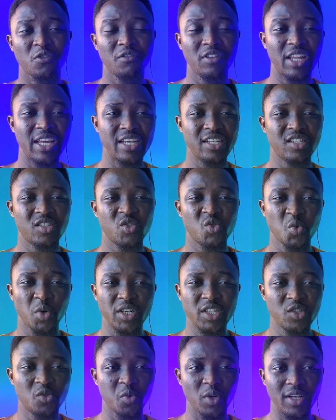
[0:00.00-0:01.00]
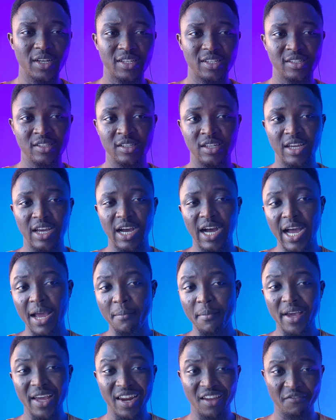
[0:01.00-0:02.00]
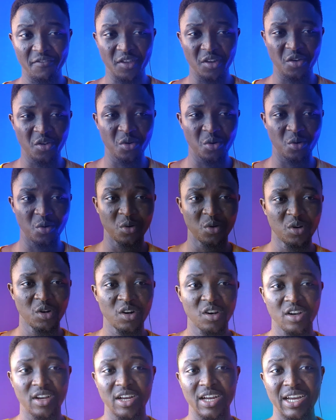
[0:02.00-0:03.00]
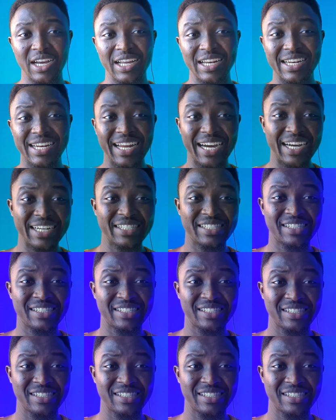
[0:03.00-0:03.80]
late 2020, I made a video that